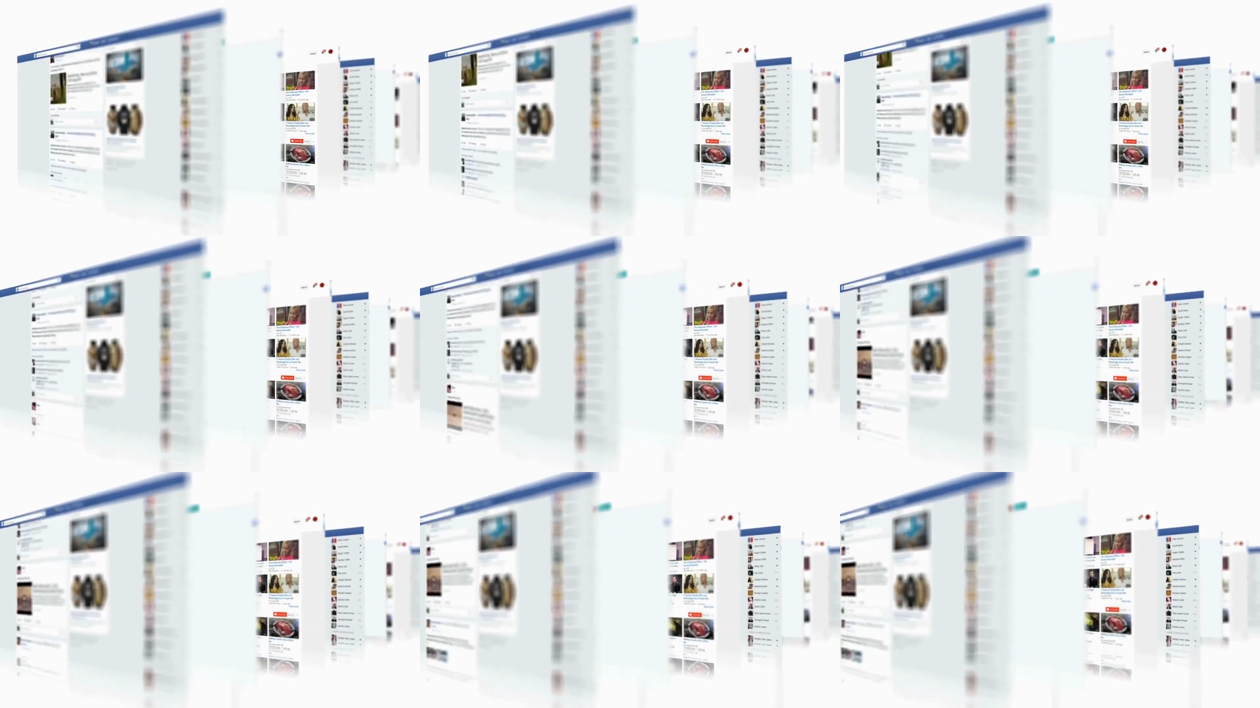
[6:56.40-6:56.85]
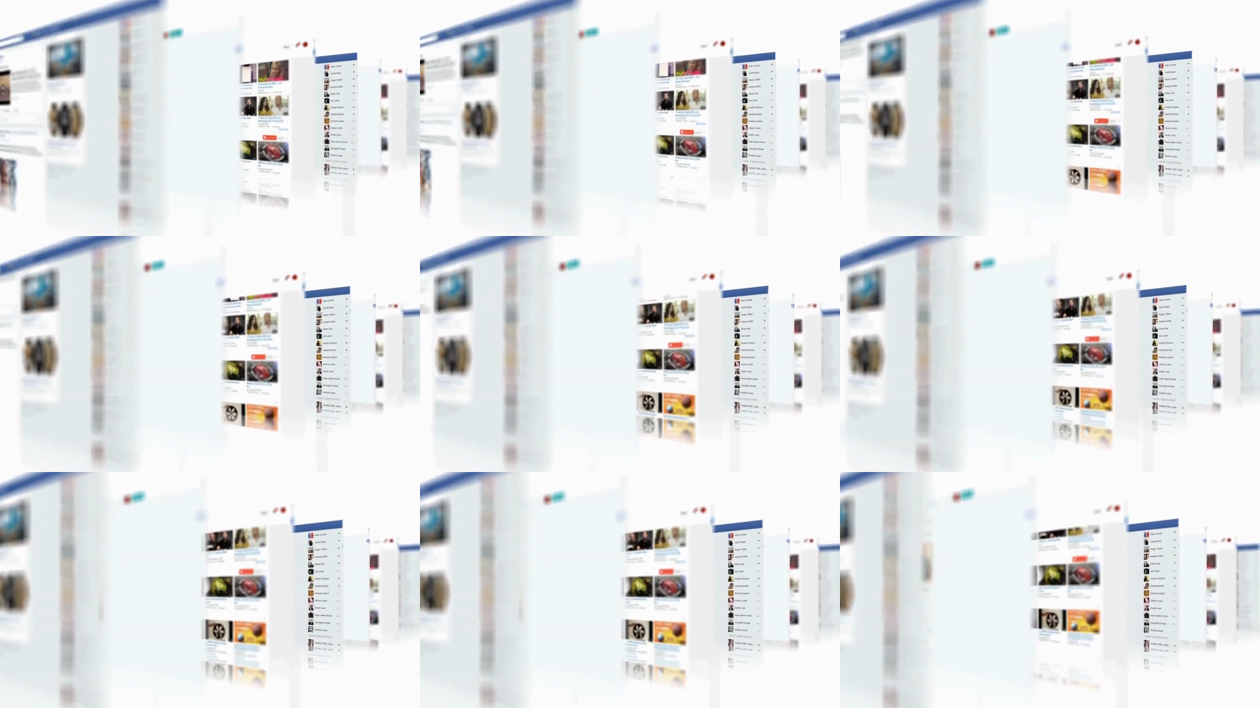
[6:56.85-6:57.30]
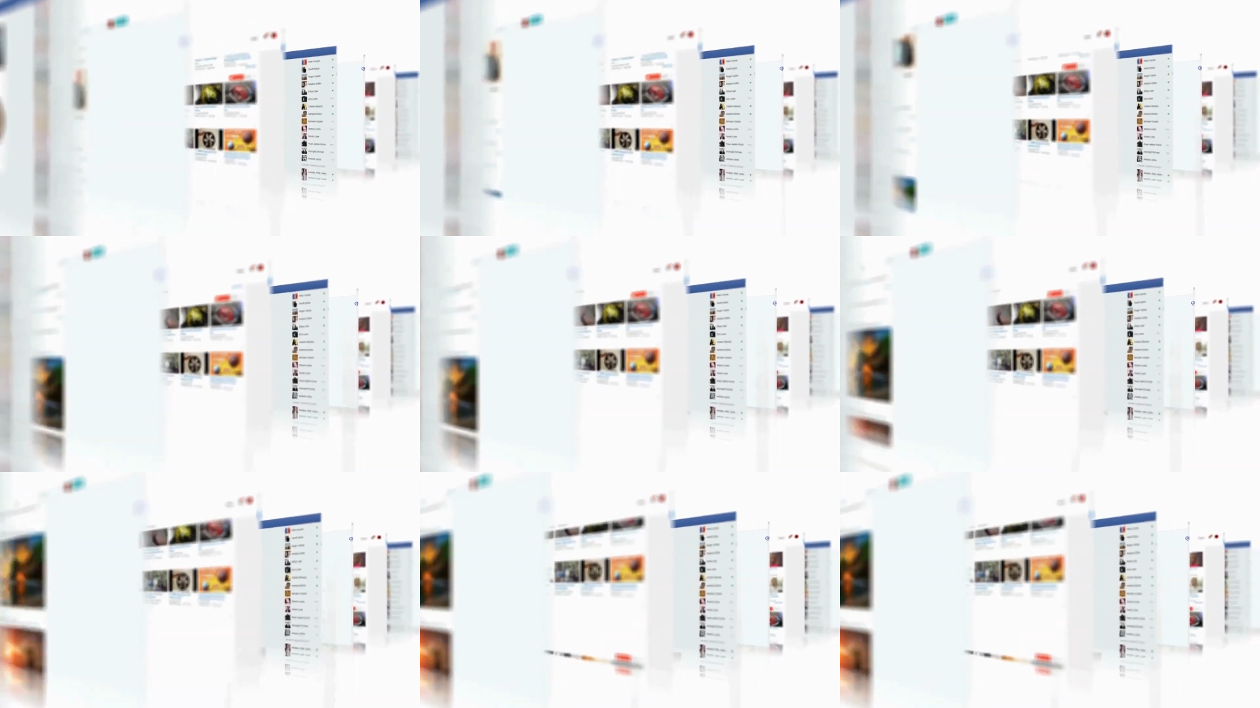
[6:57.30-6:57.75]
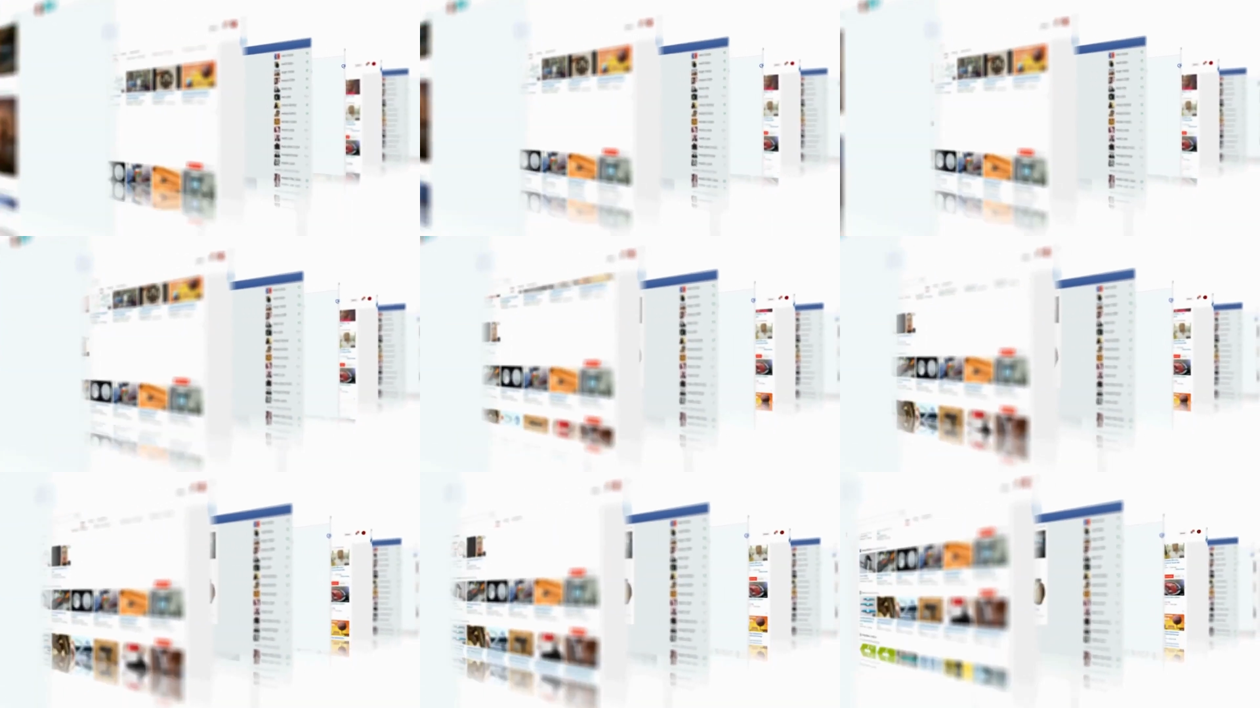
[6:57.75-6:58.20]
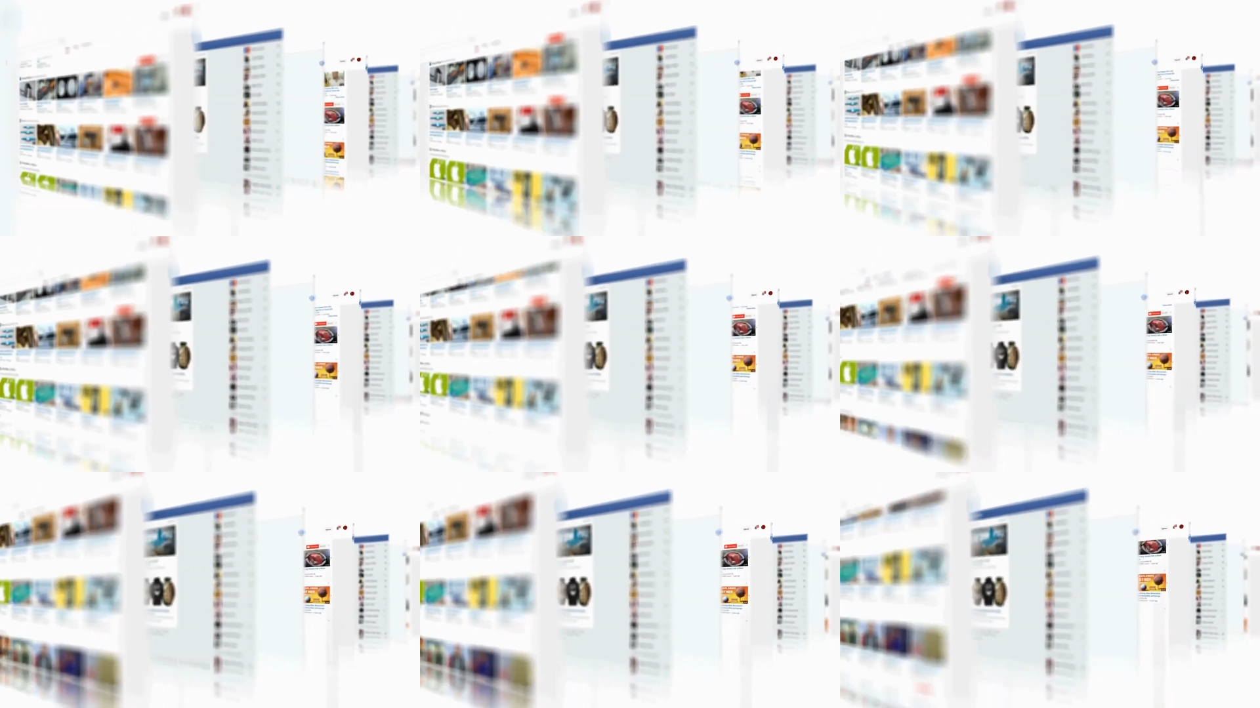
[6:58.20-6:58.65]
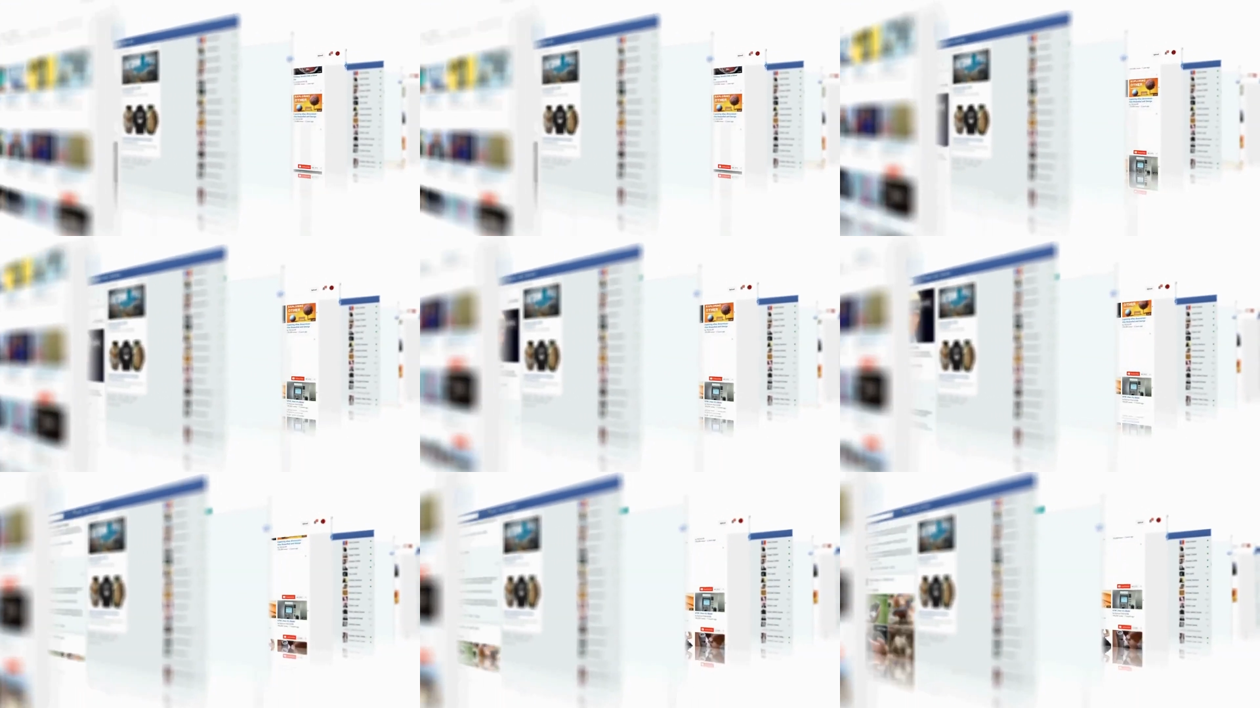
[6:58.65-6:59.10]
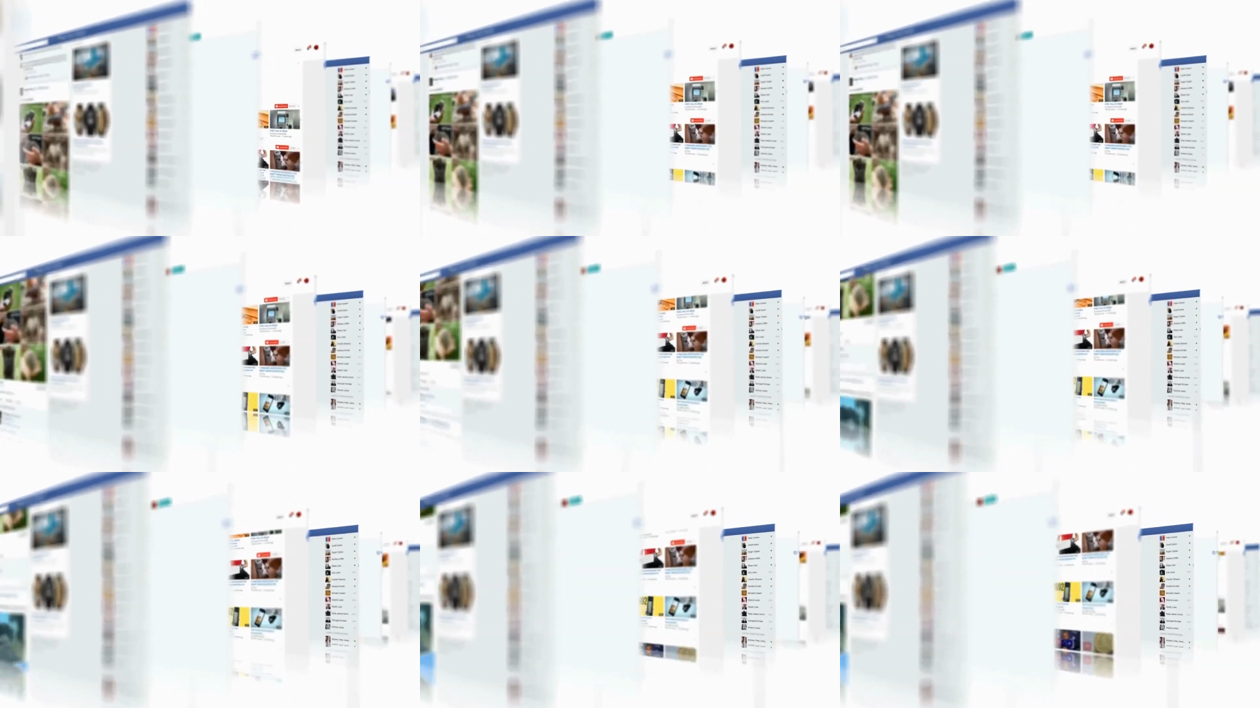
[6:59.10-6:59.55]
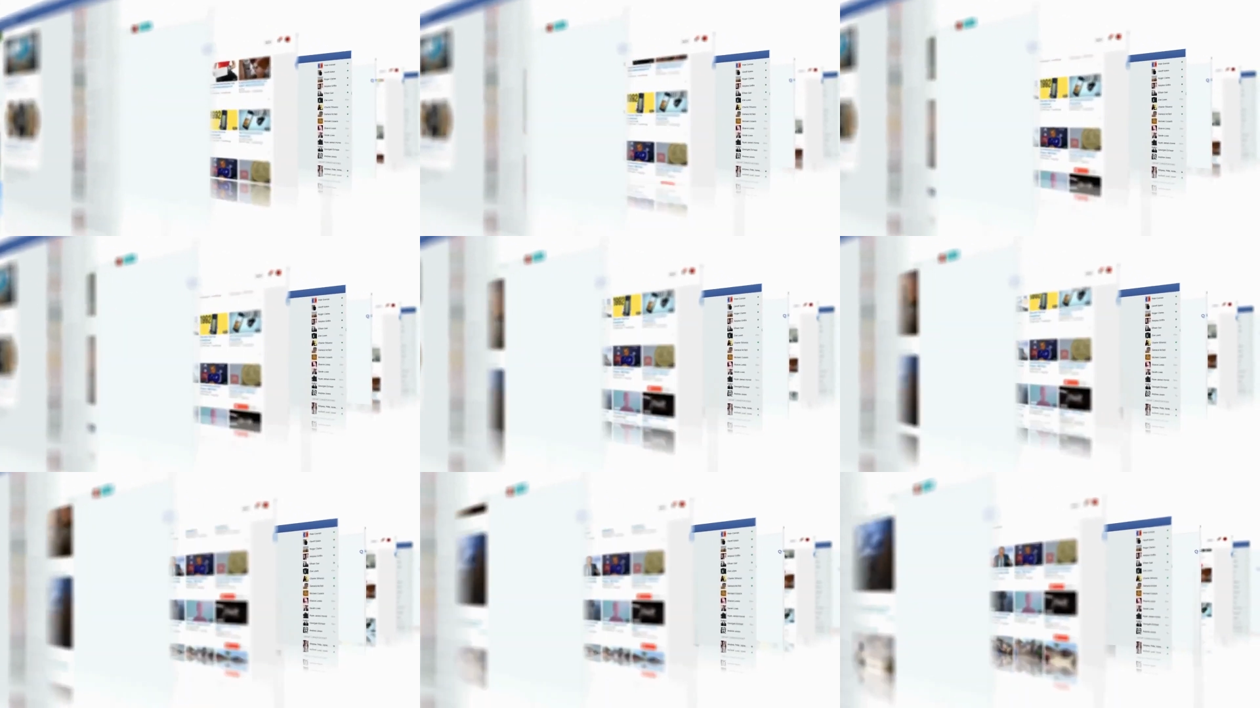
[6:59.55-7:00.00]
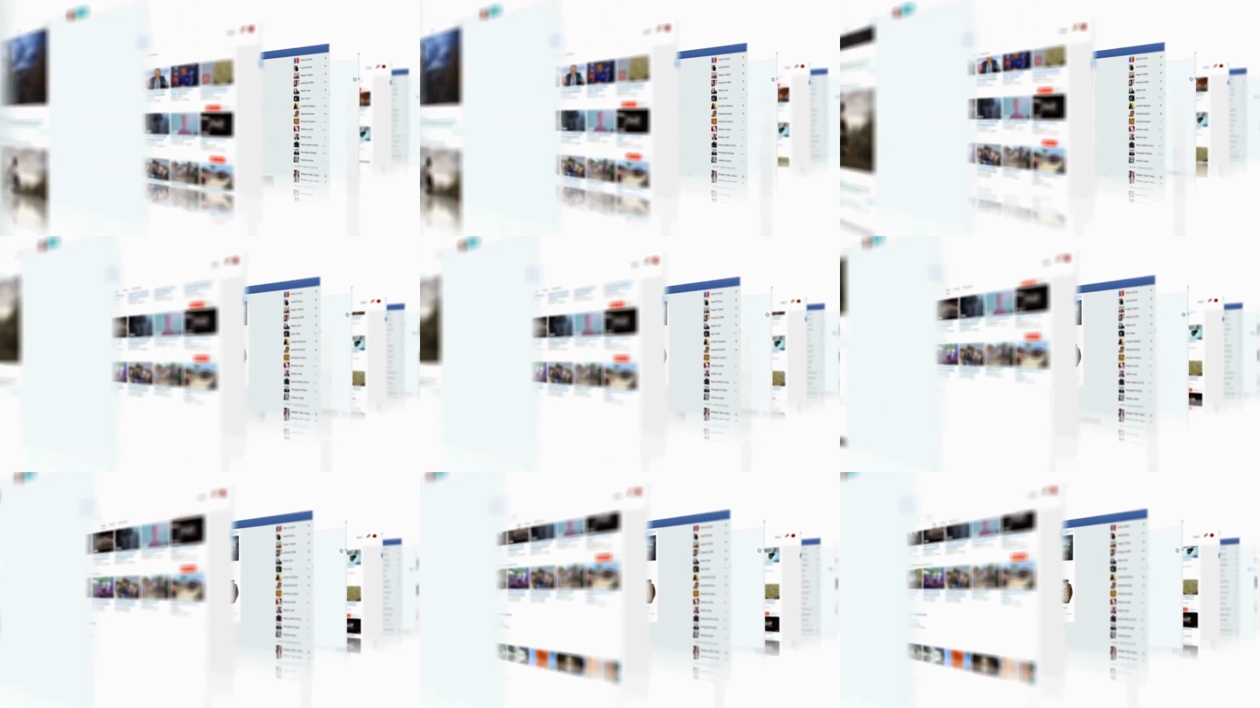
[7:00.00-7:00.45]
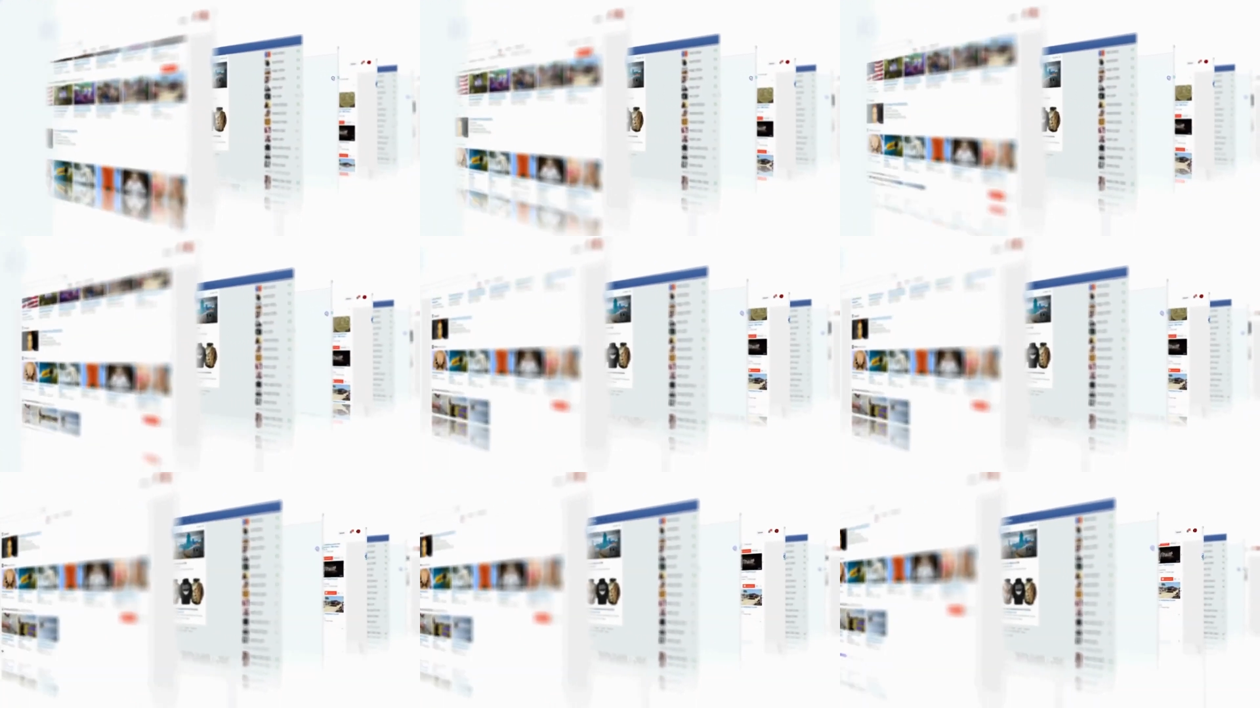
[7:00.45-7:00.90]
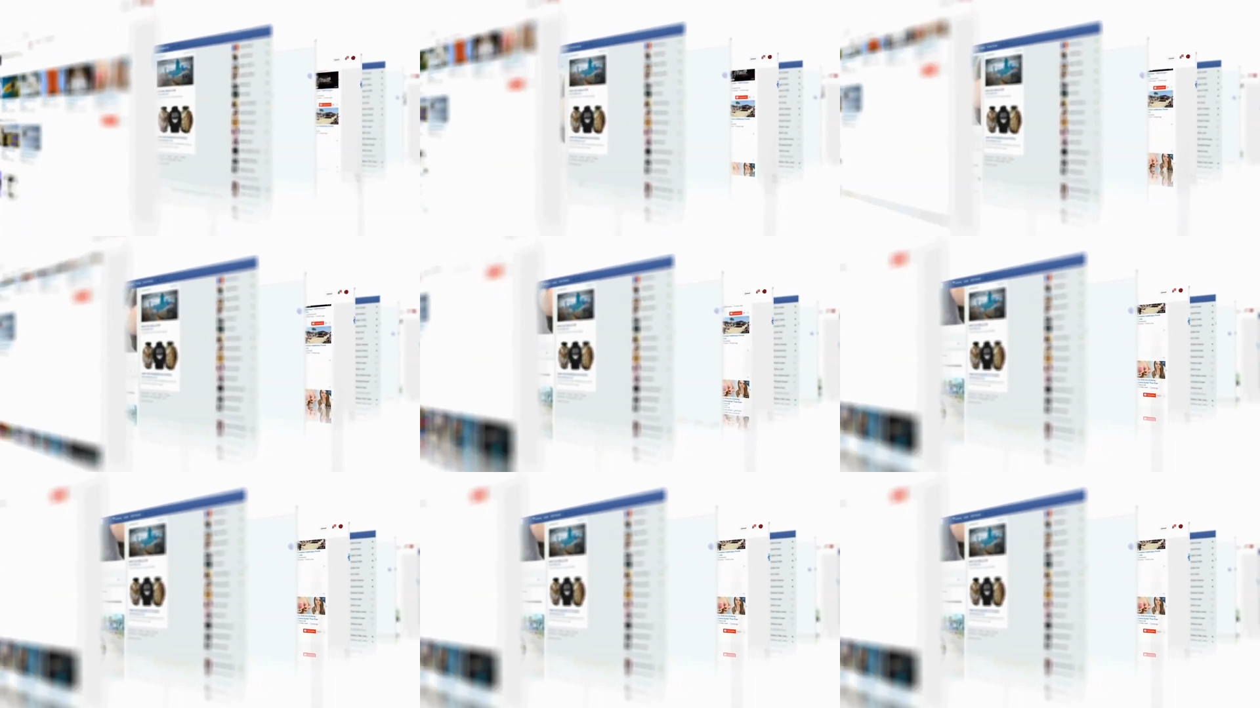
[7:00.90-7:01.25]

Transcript: (no speaker visible)